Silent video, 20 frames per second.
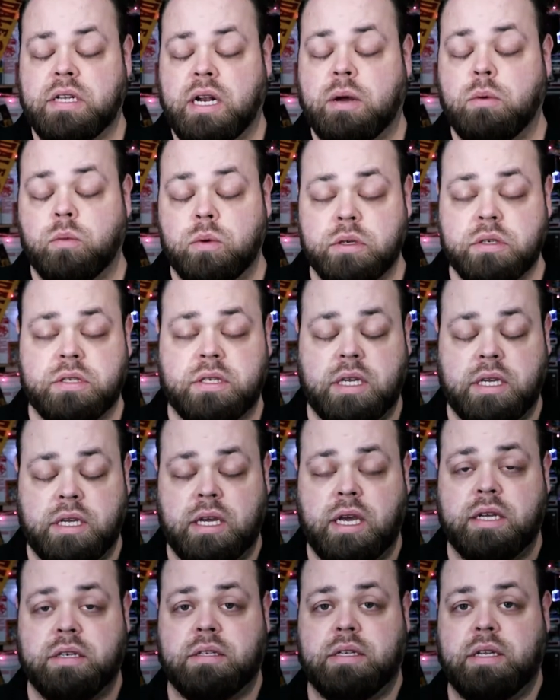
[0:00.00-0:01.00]
and I will say
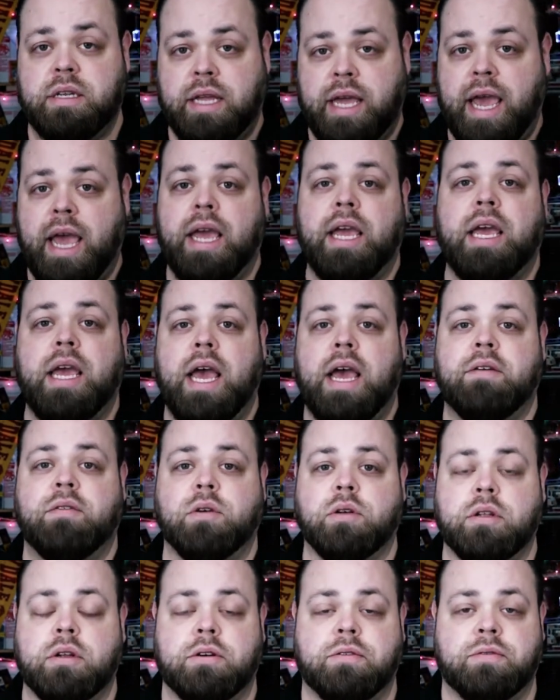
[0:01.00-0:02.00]
yes, it can get heavy
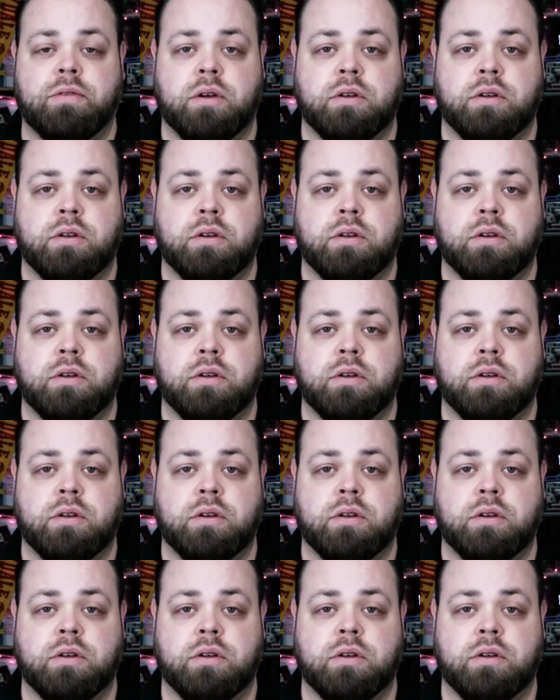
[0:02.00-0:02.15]
on your